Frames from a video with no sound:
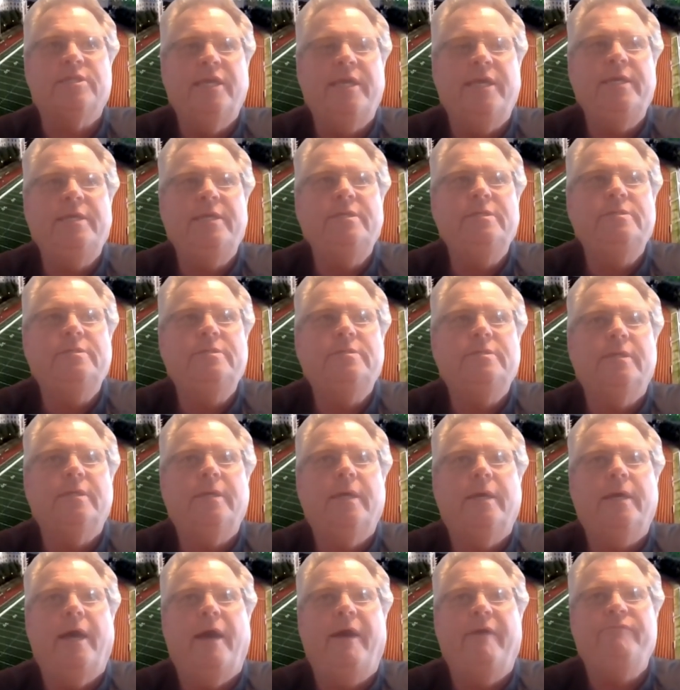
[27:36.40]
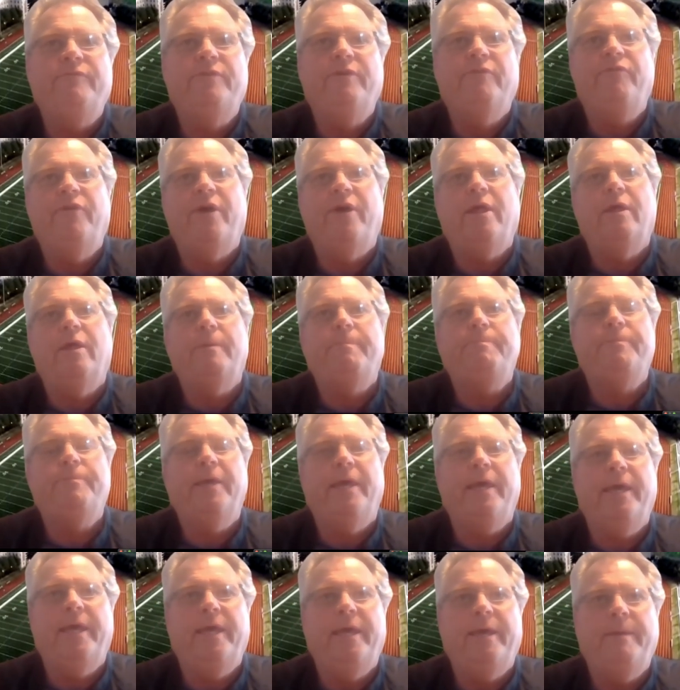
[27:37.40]
things, I've developed
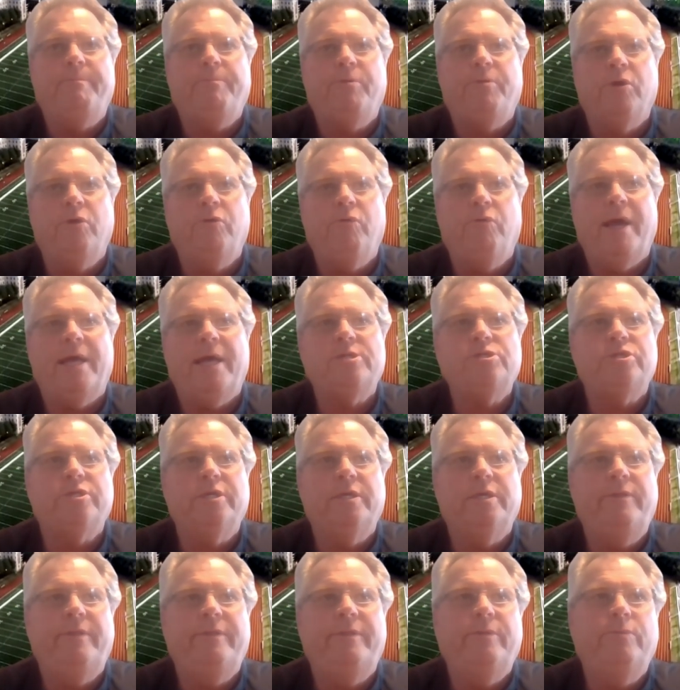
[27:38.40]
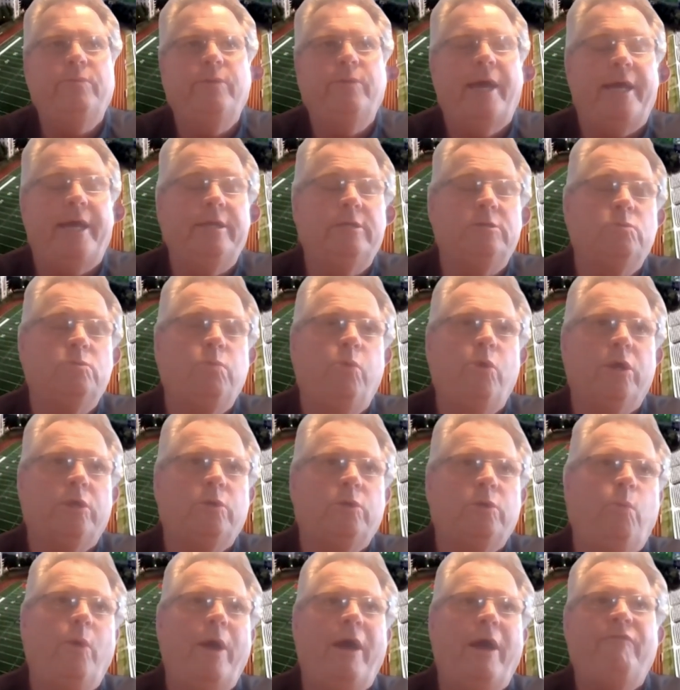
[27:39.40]
a progression that has
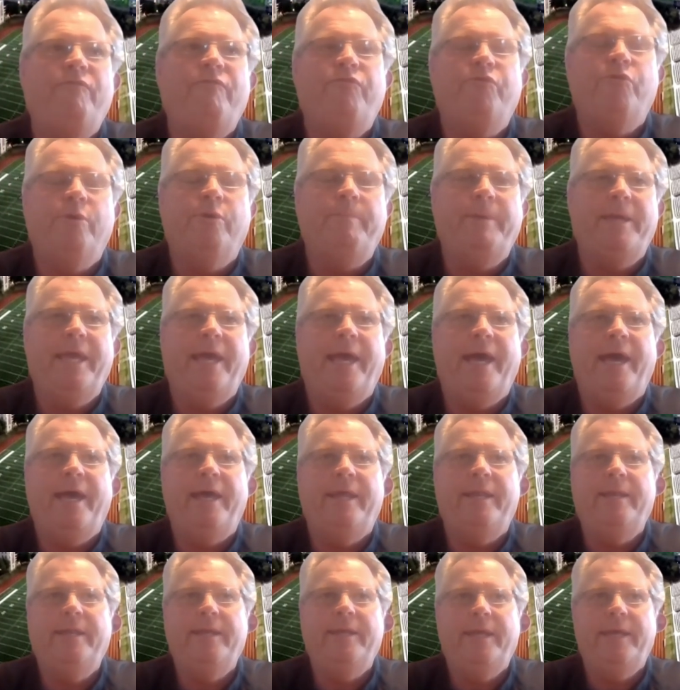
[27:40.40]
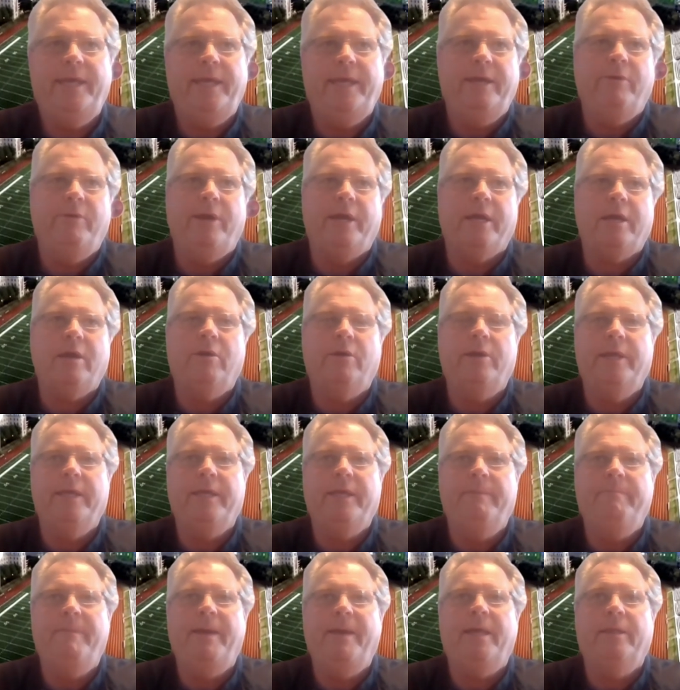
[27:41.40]
worked well for me here at
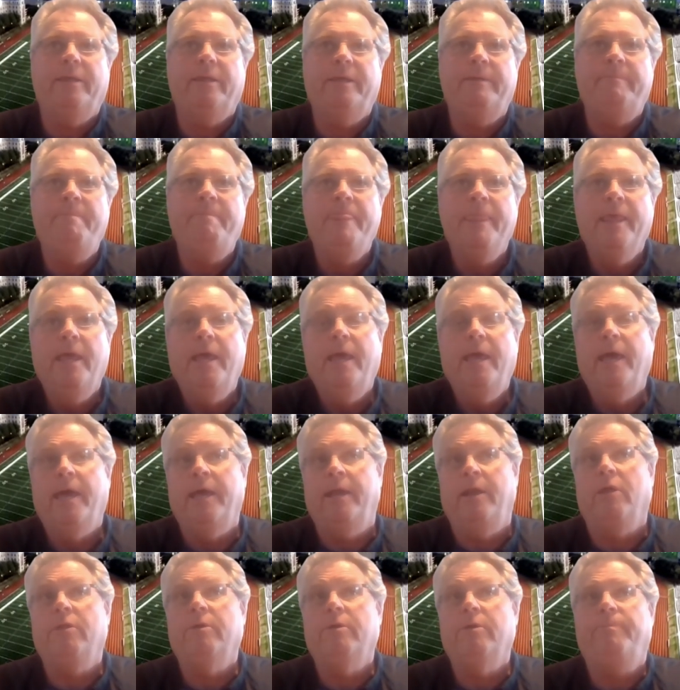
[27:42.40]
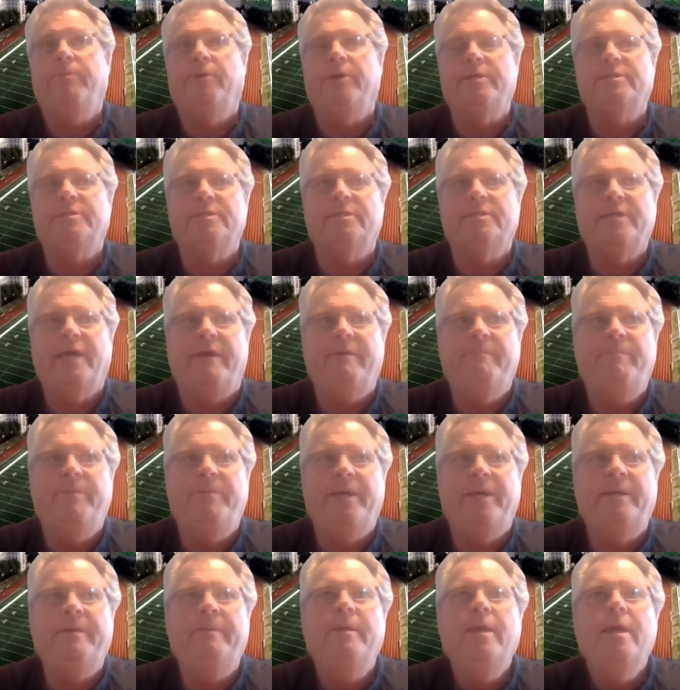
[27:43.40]
Carnegie Mellon and other places I've
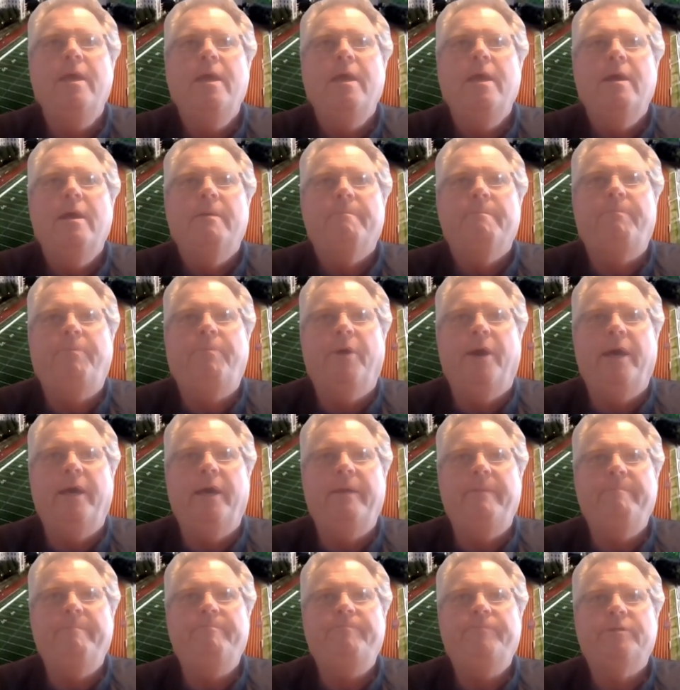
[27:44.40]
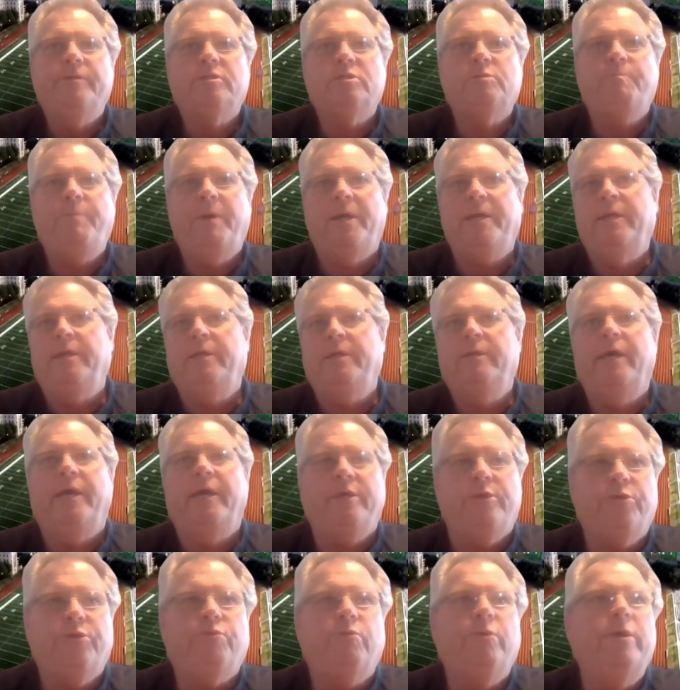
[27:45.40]
been. But spending
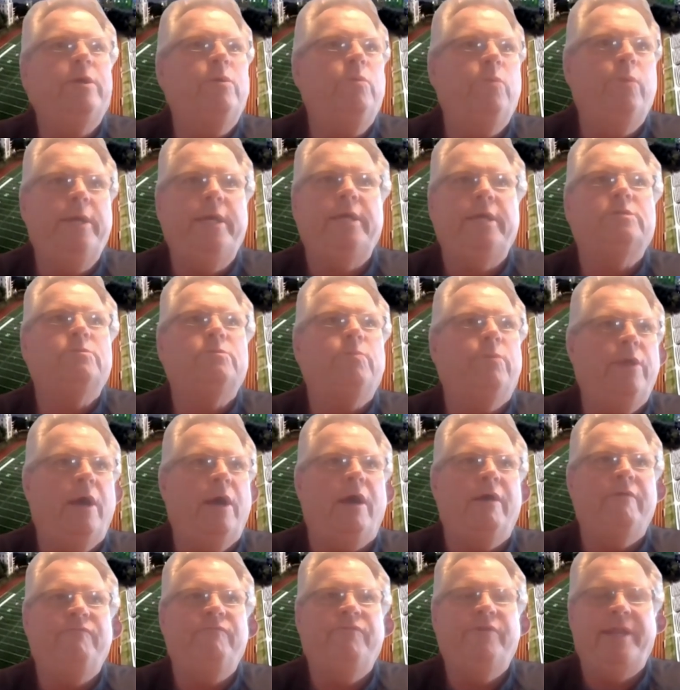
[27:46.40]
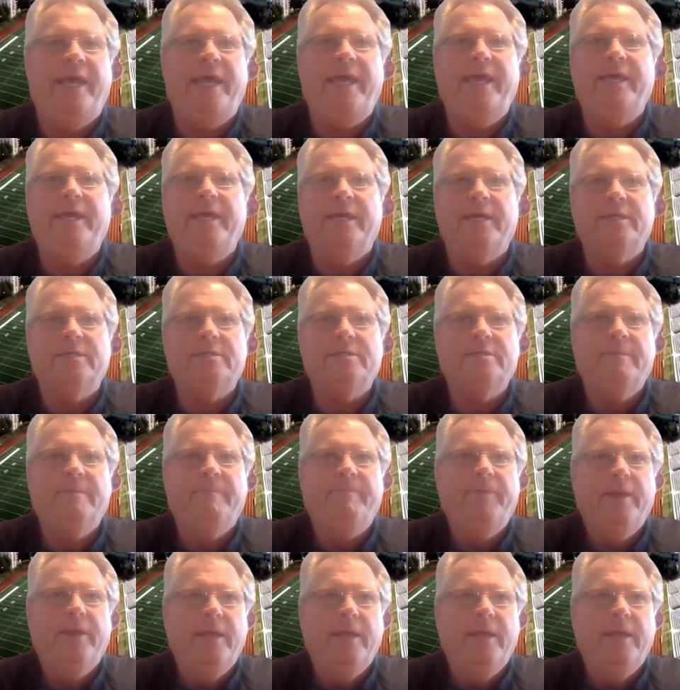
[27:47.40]
like 3 weeks with Art Venegas,